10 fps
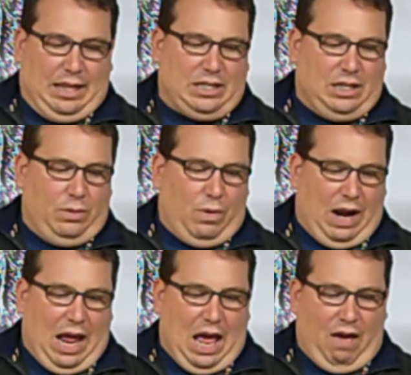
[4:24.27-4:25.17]
This is the
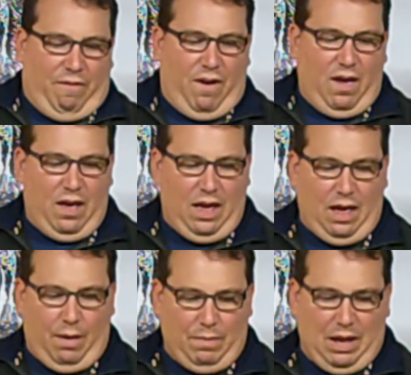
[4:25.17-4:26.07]
one I have
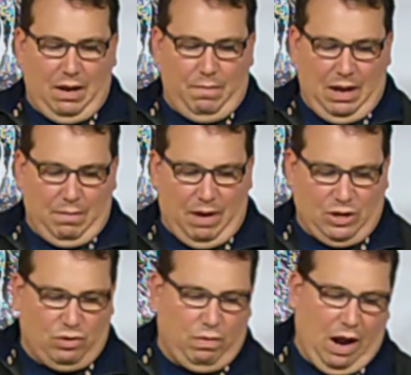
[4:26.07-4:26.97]
um, in, in
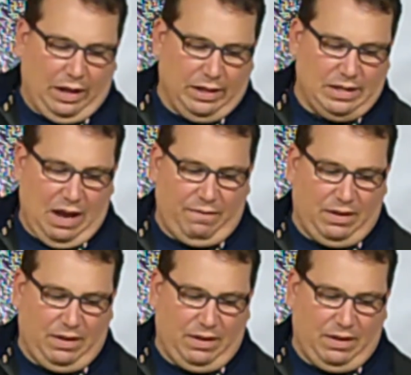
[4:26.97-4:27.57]
my truck, this